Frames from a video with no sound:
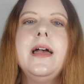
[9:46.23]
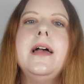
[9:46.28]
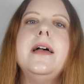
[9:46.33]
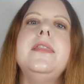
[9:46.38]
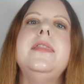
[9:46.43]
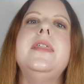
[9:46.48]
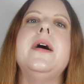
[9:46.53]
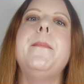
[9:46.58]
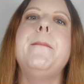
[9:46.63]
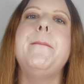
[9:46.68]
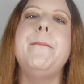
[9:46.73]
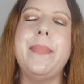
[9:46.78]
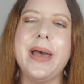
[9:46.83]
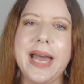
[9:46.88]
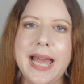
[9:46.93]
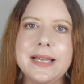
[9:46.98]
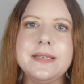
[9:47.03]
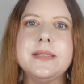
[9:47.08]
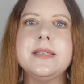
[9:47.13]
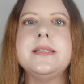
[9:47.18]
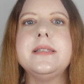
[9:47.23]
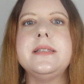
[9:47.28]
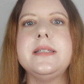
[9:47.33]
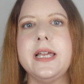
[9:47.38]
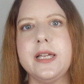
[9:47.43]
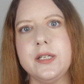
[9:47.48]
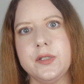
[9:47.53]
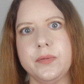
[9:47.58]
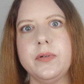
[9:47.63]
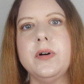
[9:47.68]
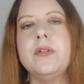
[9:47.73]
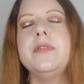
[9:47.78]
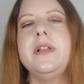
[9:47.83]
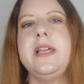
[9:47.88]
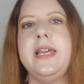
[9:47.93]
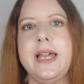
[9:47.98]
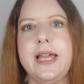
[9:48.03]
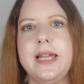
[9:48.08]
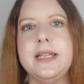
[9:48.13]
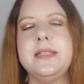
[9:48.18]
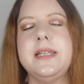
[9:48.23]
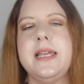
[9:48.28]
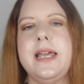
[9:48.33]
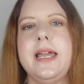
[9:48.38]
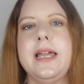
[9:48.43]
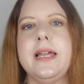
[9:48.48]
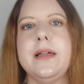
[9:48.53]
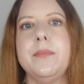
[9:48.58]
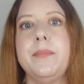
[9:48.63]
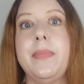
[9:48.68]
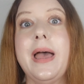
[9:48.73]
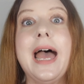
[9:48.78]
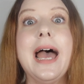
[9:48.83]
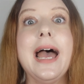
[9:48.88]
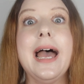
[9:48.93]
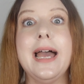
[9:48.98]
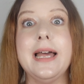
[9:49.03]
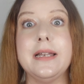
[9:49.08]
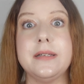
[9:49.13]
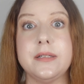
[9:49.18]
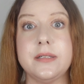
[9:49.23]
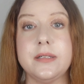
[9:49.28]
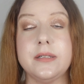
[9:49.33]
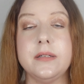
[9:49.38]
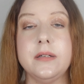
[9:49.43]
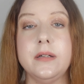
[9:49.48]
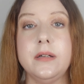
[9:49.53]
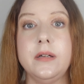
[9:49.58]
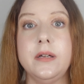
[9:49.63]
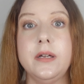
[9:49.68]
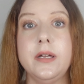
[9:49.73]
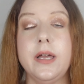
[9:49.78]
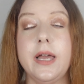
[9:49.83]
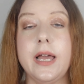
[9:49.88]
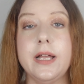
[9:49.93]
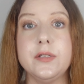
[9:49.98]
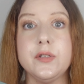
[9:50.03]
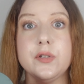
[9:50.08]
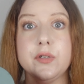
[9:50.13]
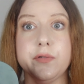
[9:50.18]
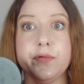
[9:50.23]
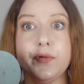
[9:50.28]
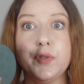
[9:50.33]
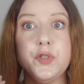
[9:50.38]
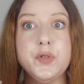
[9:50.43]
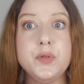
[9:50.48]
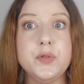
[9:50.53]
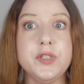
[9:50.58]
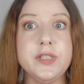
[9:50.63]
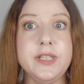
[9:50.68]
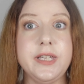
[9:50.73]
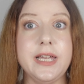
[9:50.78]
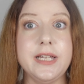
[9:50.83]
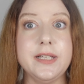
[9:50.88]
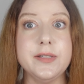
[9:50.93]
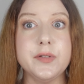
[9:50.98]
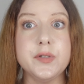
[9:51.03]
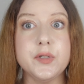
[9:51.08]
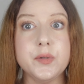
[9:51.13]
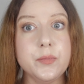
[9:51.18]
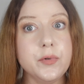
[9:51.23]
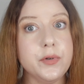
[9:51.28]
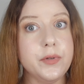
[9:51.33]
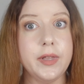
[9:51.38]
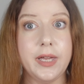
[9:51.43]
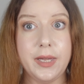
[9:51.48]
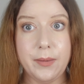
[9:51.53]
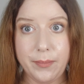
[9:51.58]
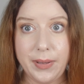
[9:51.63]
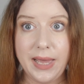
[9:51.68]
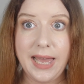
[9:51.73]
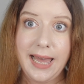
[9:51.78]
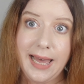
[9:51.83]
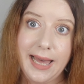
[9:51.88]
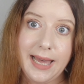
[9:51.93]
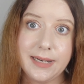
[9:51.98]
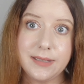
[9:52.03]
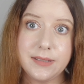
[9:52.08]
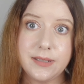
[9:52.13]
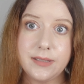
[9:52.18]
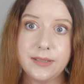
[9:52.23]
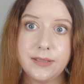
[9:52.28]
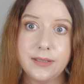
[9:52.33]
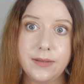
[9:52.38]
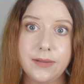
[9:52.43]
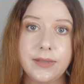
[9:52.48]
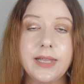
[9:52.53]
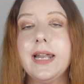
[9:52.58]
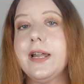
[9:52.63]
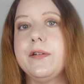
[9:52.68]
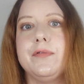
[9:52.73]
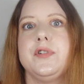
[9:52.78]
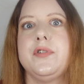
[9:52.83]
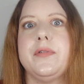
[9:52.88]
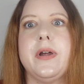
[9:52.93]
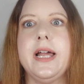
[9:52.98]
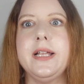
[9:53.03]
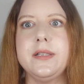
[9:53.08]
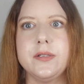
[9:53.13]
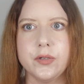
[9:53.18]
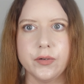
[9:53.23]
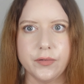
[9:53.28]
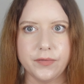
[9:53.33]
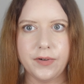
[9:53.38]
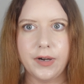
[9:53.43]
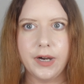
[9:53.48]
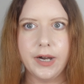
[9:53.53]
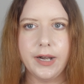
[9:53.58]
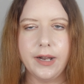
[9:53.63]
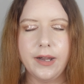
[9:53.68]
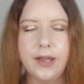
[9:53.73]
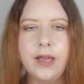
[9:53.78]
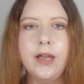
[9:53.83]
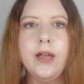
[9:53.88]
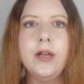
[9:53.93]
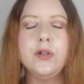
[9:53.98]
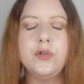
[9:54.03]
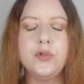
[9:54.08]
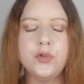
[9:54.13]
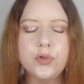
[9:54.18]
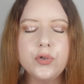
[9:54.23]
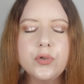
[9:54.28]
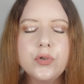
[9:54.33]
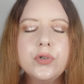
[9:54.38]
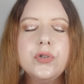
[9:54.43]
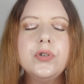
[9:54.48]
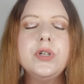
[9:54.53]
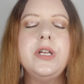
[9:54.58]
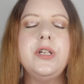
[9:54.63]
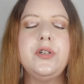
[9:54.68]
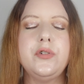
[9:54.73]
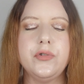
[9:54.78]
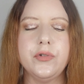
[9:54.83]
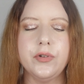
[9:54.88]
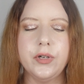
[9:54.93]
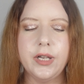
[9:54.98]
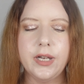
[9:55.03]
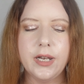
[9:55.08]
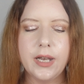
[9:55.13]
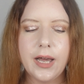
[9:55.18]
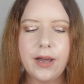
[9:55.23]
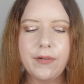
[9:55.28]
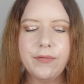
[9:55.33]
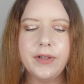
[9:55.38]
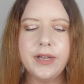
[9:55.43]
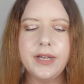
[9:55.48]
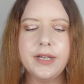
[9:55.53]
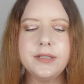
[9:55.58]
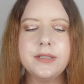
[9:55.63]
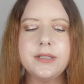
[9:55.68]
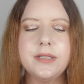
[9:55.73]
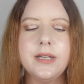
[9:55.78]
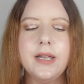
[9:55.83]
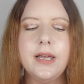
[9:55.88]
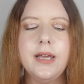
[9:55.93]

The best exfoliating pads and sort of skin smoothing pad that I've tried so far. Truly, truly love it.